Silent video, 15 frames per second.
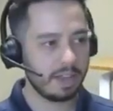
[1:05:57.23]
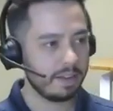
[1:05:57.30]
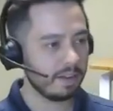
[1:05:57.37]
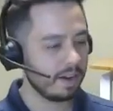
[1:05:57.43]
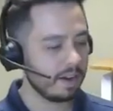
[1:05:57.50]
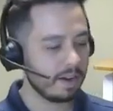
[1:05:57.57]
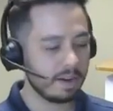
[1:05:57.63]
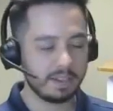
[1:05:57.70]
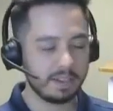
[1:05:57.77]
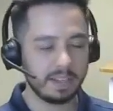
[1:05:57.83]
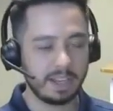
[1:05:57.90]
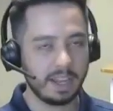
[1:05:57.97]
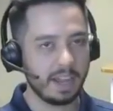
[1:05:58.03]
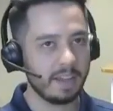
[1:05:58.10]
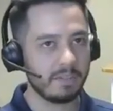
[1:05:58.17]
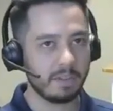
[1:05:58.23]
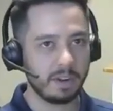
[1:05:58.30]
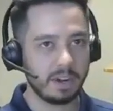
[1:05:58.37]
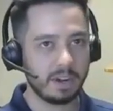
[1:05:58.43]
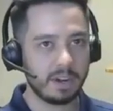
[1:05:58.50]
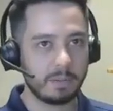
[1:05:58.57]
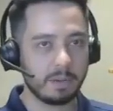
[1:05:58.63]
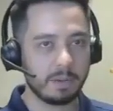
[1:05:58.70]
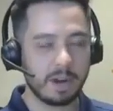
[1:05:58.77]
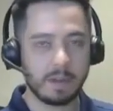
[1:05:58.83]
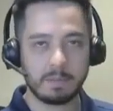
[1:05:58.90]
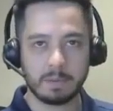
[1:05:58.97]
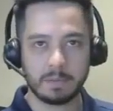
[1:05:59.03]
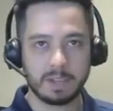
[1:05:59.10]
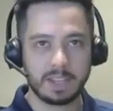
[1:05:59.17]
hardly ever a
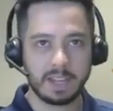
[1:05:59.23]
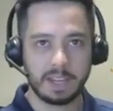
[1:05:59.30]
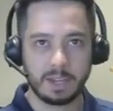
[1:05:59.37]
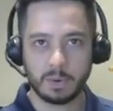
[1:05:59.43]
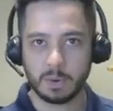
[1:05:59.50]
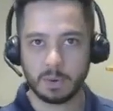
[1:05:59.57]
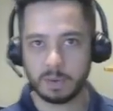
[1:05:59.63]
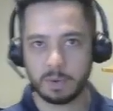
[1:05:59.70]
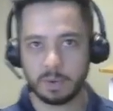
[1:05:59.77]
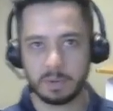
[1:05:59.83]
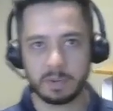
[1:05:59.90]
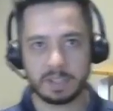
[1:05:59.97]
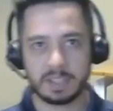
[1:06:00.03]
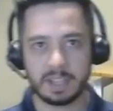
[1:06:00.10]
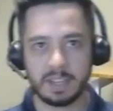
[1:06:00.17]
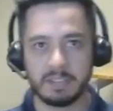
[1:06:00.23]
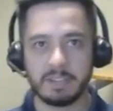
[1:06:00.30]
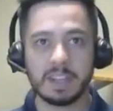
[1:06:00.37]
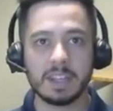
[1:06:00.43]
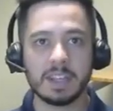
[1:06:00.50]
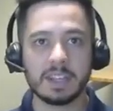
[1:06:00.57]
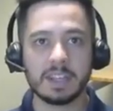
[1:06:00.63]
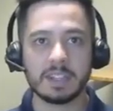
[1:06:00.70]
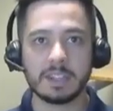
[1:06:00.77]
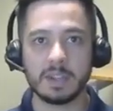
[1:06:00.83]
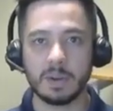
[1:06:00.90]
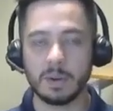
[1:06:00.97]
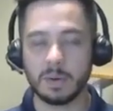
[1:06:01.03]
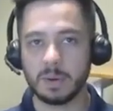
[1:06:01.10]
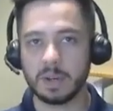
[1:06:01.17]
problem with any order we receive.
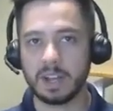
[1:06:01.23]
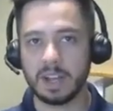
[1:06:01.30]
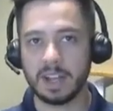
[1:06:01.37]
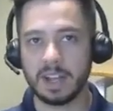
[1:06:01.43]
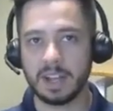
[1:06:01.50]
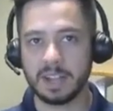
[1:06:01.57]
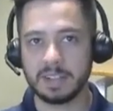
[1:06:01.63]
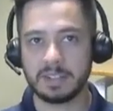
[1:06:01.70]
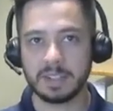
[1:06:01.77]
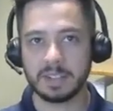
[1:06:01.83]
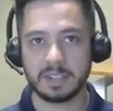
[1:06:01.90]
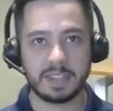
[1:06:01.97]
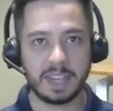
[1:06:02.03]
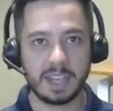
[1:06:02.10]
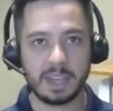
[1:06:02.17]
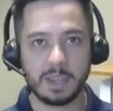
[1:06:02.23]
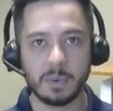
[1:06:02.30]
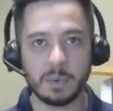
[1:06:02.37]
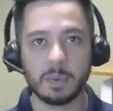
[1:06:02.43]
So just thank you,